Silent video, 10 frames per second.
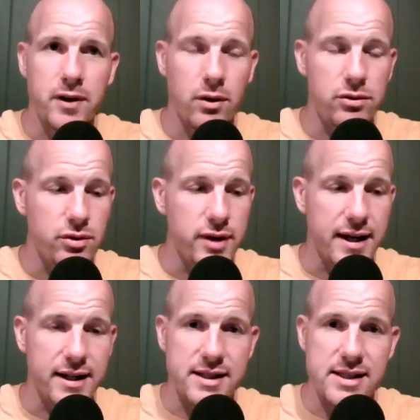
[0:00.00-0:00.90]
Go through
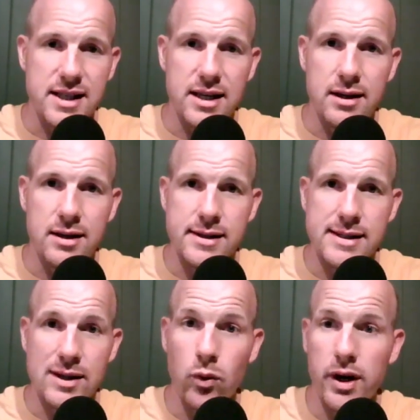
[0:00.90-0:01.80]
that and see
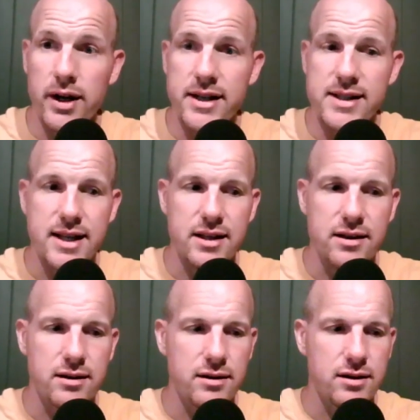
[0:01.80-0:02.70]
what it is that
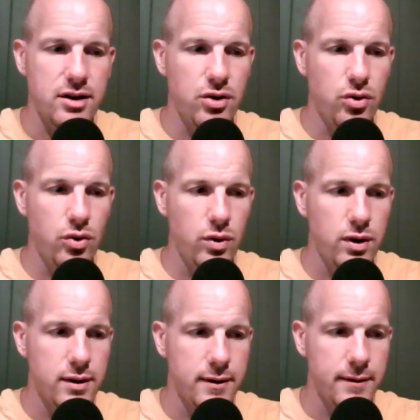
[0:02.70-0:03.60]

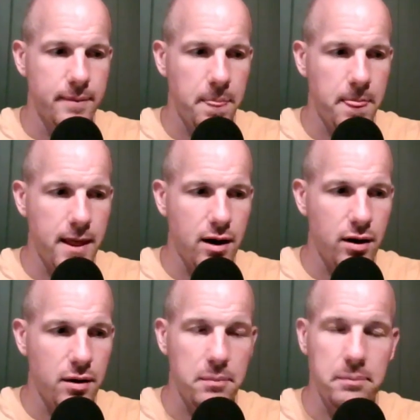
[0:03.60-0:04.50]
you
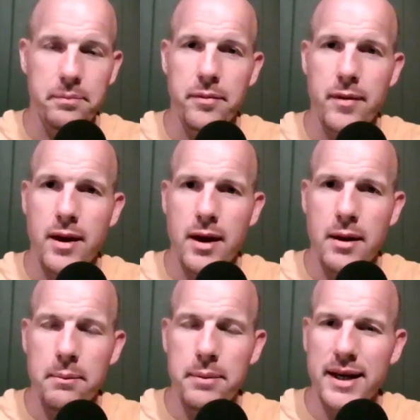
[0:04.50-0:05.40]
are
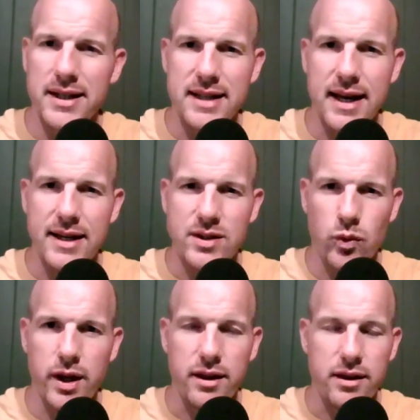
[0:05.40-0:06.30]
being attacked
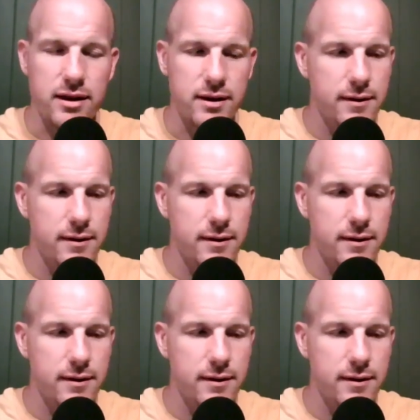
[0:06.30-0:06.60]
with.